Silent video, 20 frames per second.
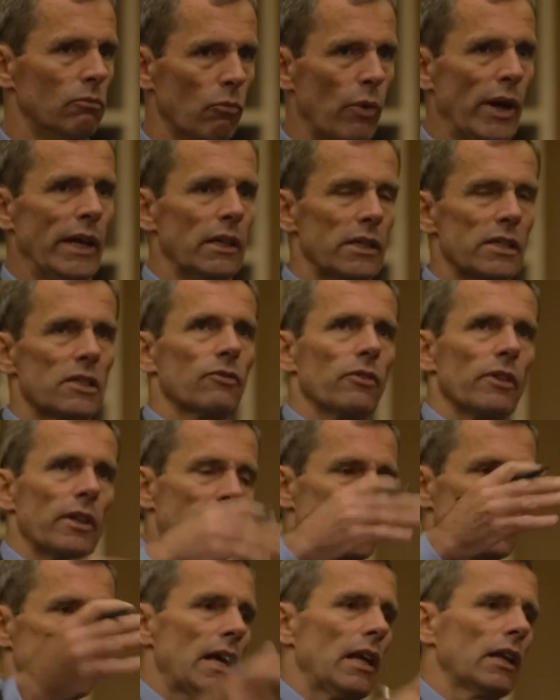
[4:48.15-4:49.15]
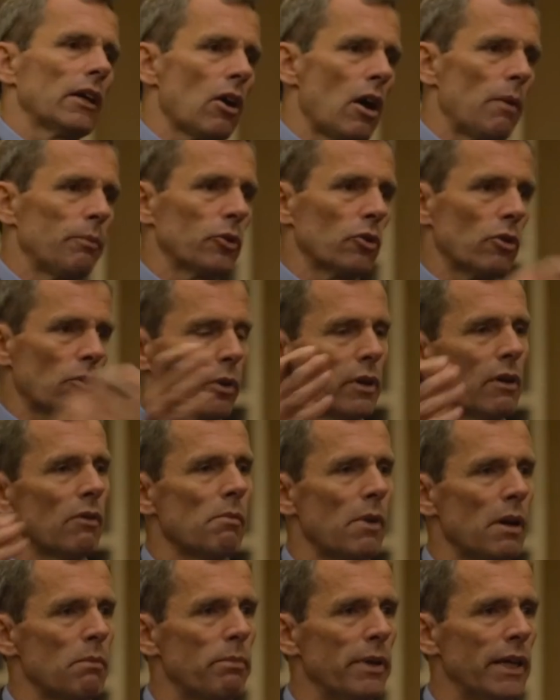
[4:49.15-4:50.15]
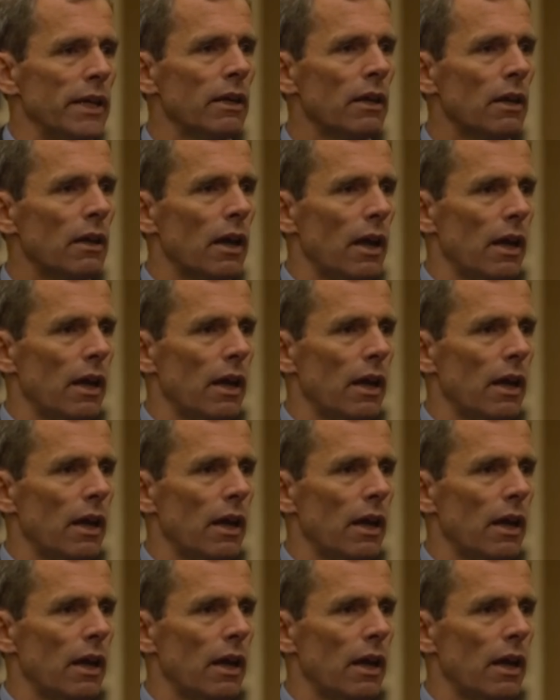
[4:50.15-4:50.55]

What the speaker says: wait list for the next helicopter or whatever it might be